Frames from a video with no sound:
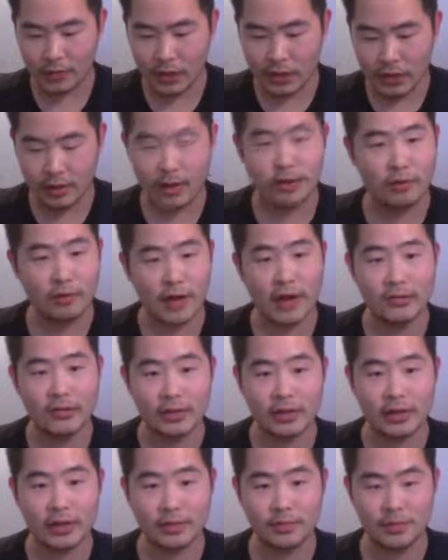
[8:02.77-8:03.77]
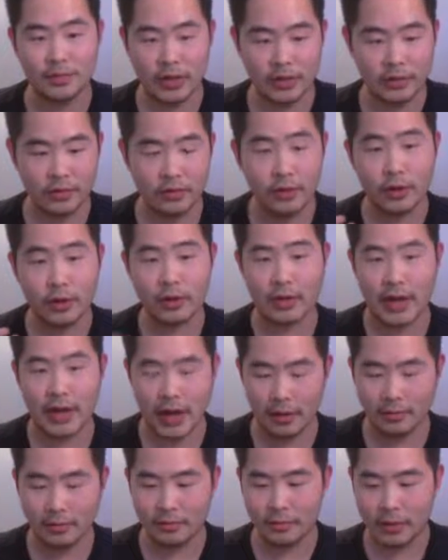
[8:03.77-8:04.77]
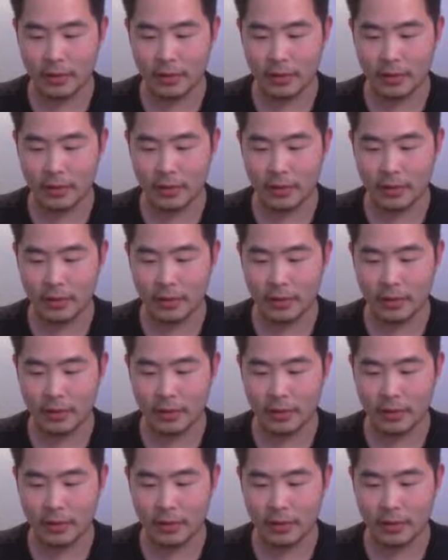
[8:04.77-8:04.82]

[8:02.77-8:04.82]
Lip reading: You can grind for experience for your account.